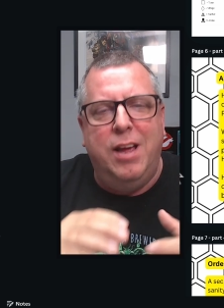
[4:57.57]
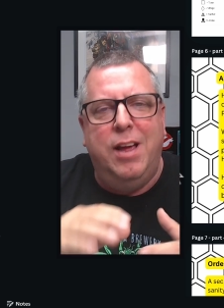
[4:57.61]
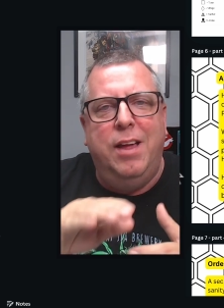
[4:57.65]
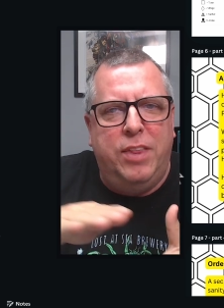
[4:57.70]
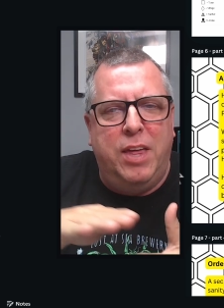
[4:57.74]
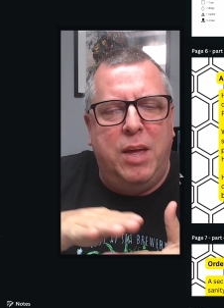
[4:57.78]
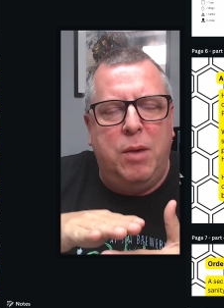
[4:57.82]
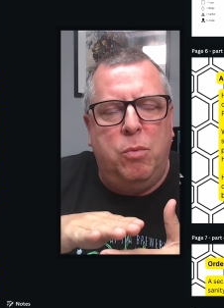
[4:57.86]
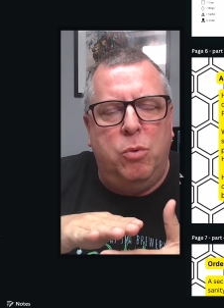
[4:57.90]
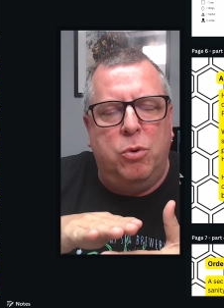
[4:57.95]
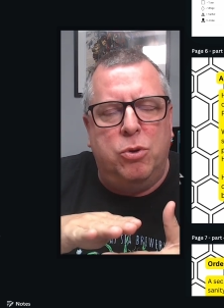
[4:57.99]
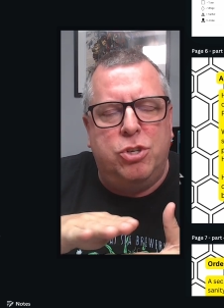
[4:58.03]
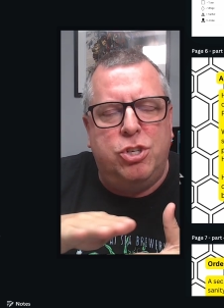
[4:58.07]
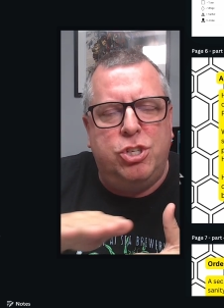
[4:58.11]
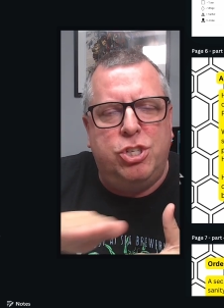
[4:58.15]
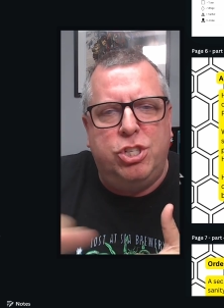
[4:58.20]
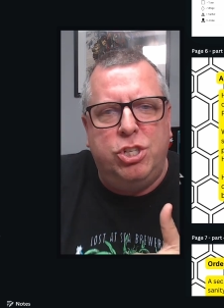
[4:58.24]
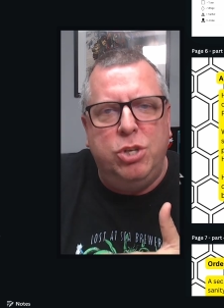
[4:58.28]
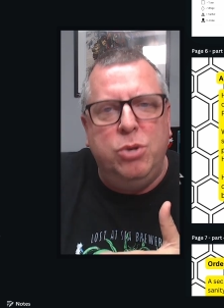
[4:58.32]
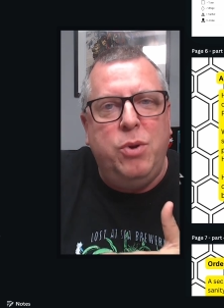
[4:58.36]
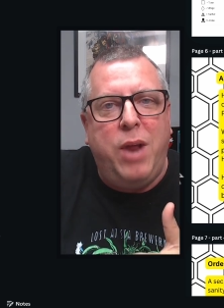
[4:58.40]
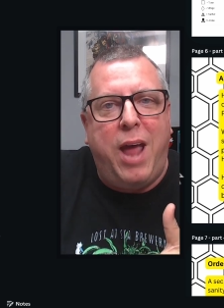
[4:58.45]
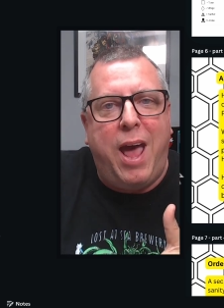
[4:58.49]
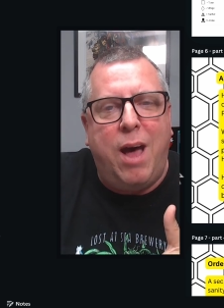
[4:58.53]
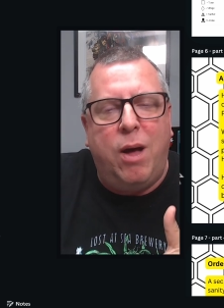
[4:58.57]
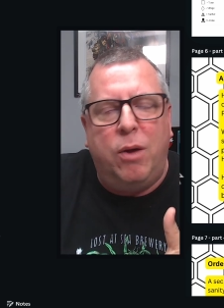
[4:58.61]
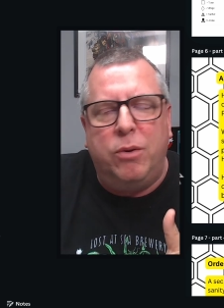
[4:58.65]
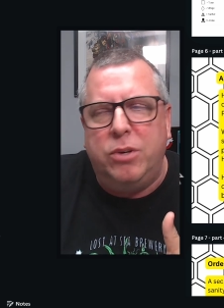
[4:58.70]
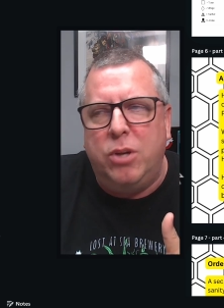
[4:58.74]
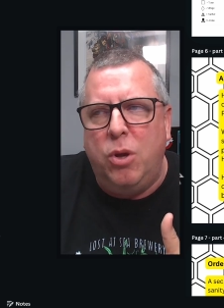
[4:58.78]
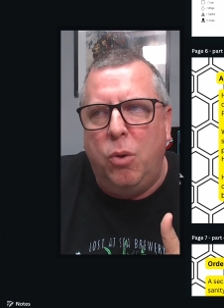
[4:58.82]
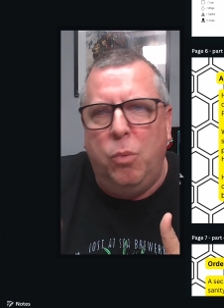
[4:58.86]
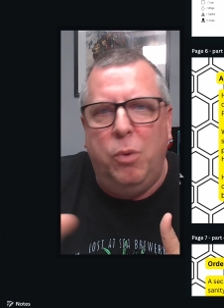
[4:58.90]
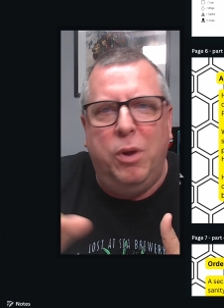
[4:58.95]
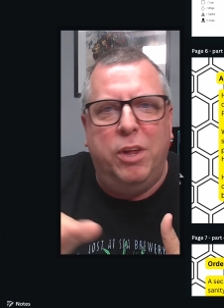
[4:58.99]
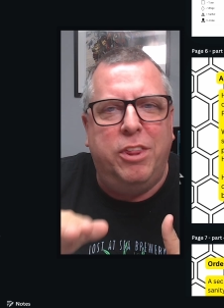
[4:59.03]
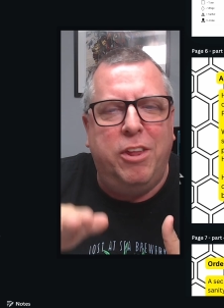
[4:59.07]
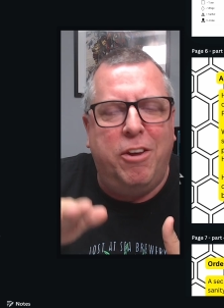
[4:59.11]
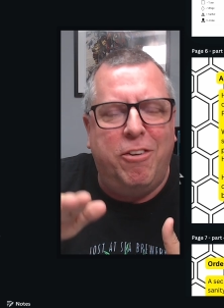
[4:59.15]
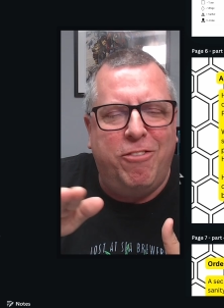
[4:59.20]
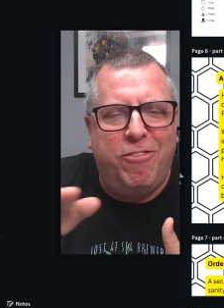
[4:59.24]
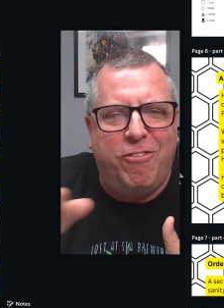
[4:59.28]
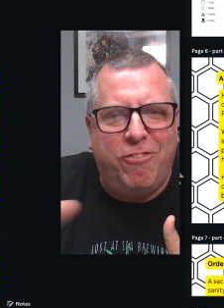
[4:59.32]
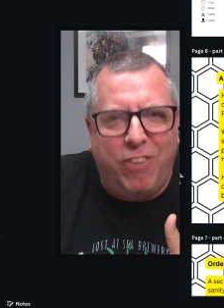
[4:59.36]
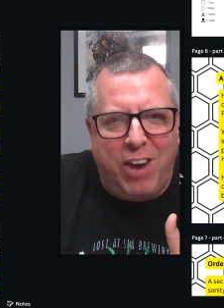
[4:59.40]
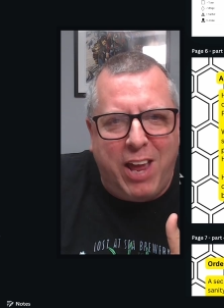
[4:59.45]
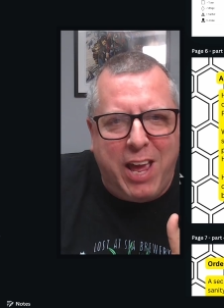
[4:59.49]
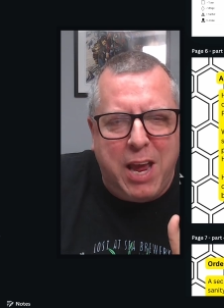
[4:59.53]
they will shoot out with
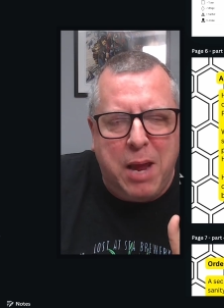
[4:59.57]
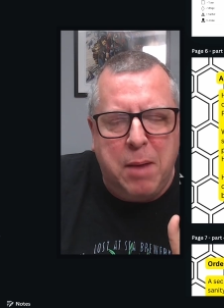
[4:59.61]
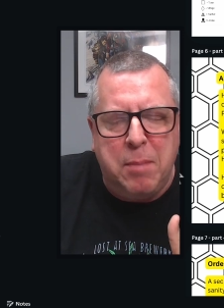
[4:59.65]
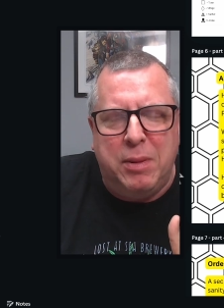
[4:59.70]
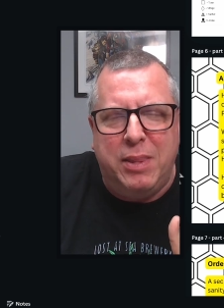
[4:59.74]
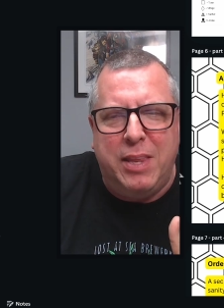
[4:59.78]
flame,